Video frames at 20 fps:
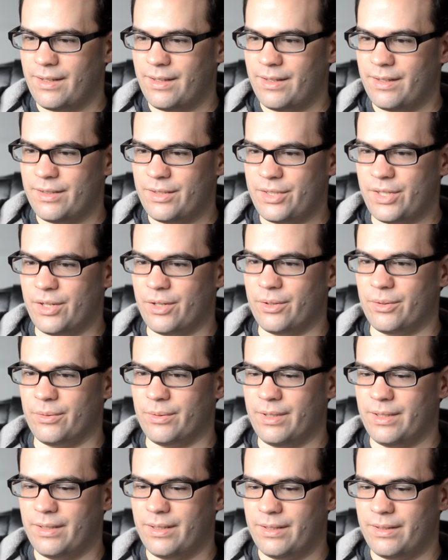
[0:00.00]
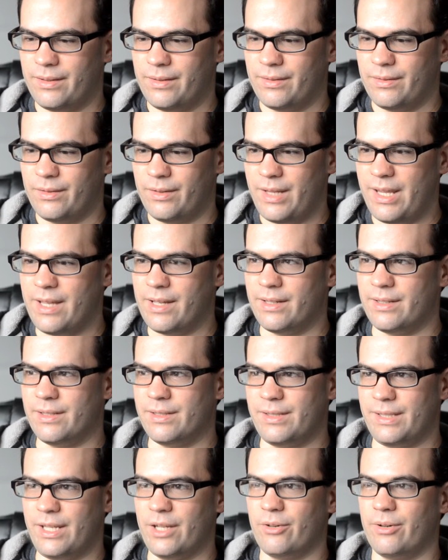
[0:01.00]
So in
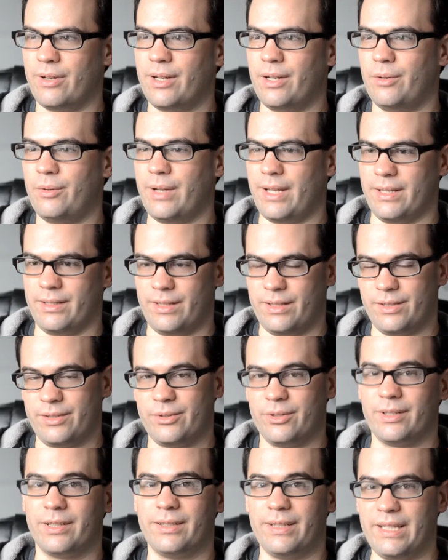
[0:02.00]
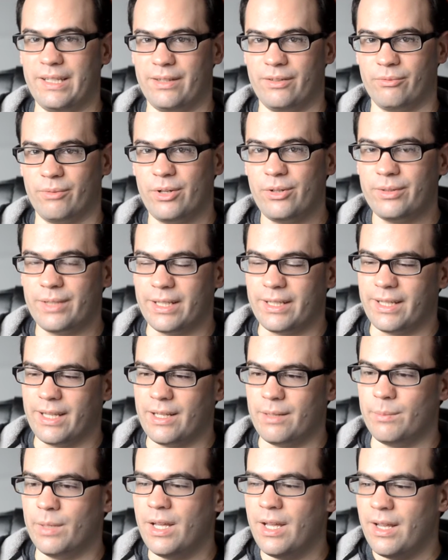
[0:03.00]
Zero and historically in the roguelike
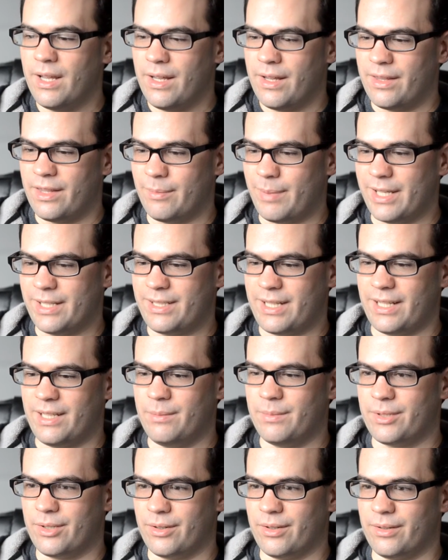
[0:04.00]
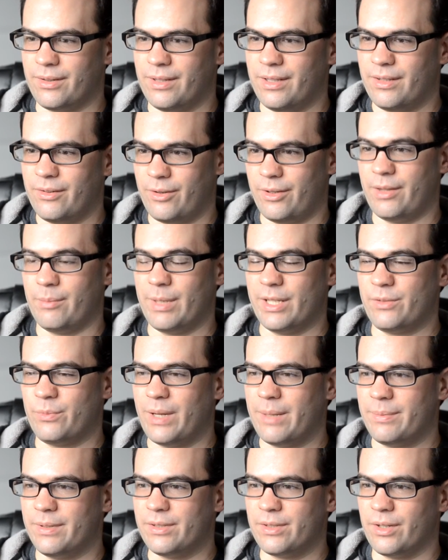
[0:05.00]
game, the best items the best
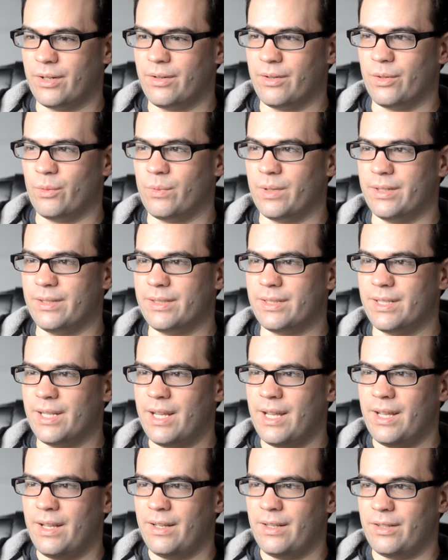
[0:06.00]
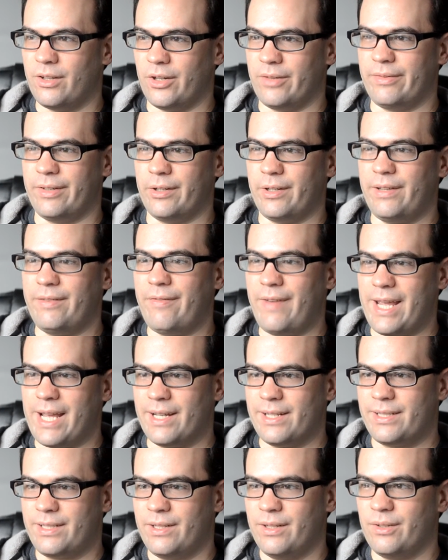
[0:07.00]
weapons are the ones that are very
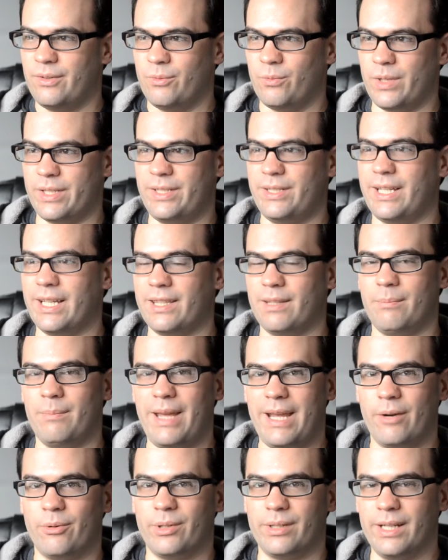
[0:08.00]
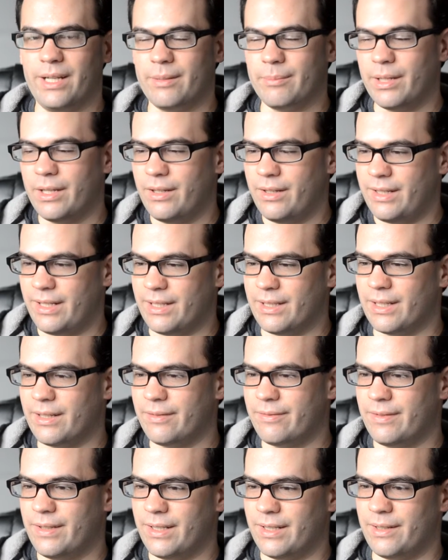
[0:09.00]
fast once you get them powered up
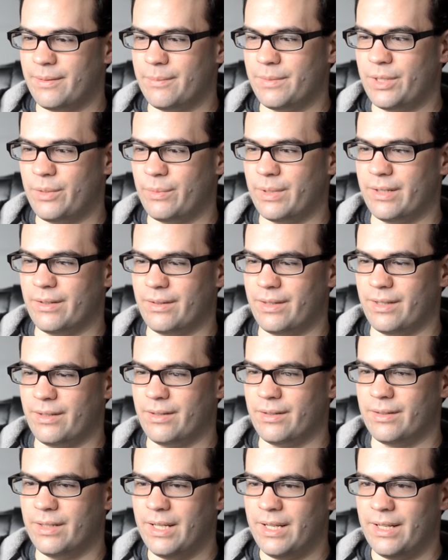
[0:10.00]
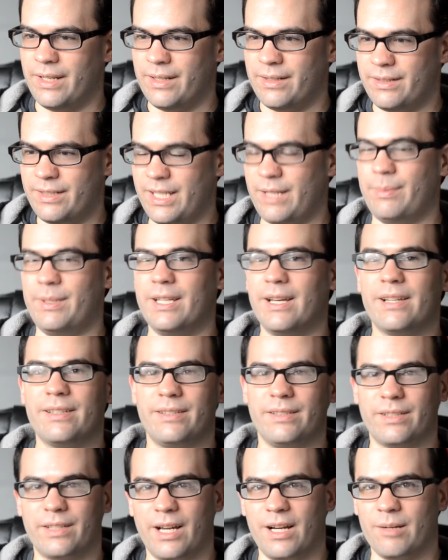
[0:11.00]
enough to where their DPS
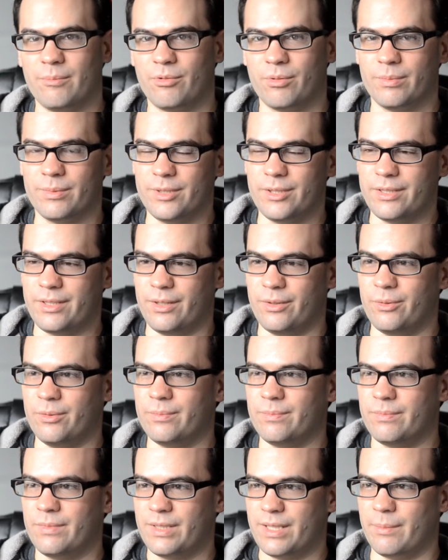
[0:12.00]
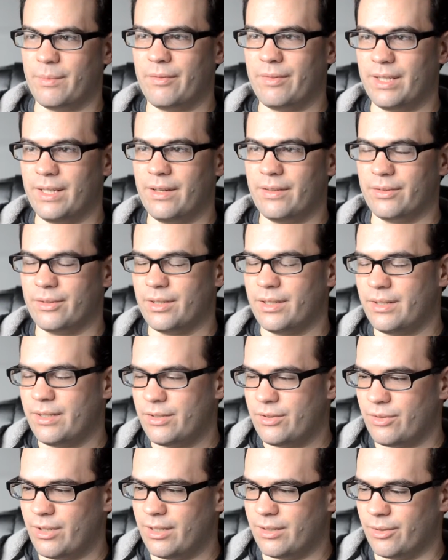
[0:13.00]
is comparable to some of the other
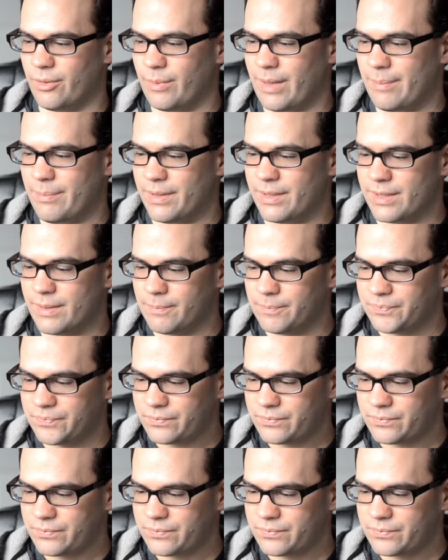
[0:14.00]
stronger weapons.